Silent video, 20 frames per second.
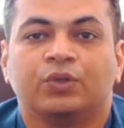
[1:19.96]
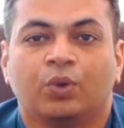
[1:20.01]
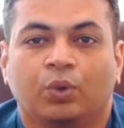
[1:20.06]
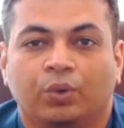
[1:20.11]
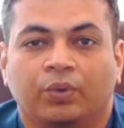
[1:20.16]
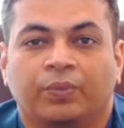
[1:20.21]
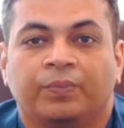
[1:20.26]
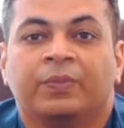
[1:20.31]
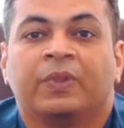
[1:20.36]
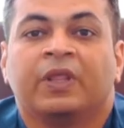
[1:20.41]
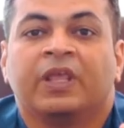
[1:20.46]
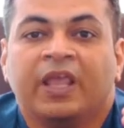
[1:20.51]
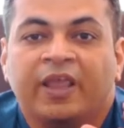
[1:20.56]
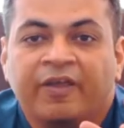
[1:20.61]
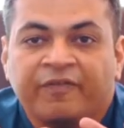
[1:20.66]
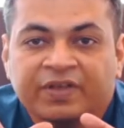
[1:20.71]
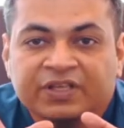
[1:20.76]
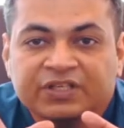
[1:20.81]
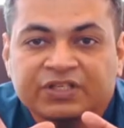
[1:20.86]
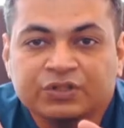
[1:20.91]
no.
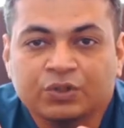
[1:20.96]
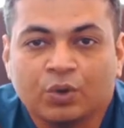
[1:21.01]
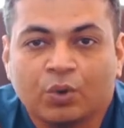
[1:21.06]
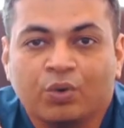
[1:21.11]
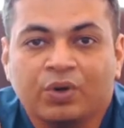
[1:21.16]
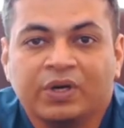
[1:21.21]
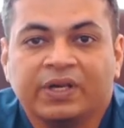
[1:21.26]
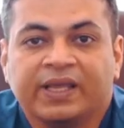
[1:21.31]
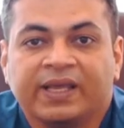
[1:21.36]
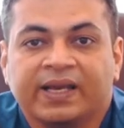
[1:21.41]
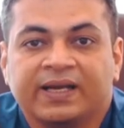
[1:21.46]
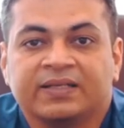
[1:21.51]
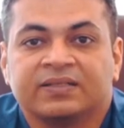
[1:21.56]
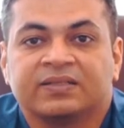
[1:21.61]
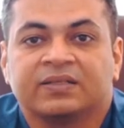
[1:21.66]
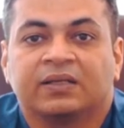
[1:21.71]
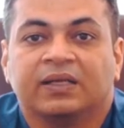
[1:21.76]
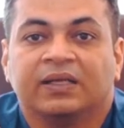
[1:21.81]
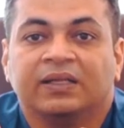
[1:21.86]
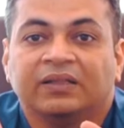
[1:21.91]
If a stone
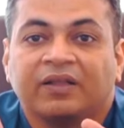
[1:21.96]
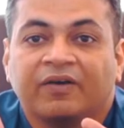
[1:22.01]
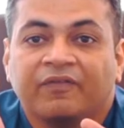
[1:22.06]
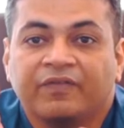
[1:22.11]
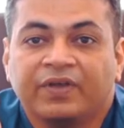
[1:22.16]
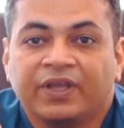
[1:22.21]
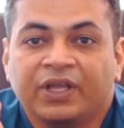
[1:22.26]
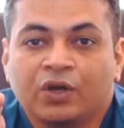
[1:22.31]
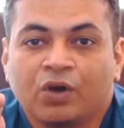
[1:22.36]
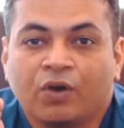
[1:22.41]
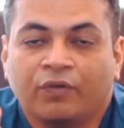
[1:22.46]
gets in the way